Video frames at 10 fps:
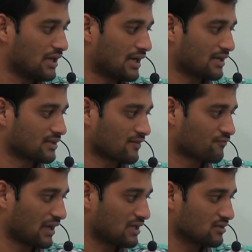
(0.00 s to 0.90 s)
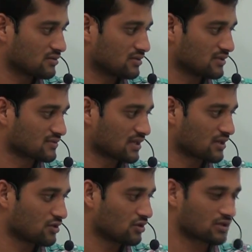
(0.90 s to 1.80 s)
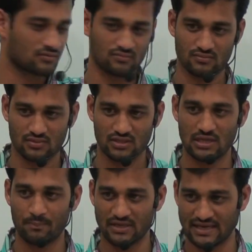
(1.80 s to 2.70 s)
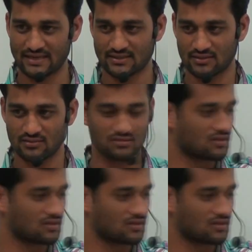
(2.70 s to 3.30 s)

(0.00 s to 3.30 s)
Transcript: and that file is there in your E M P directory.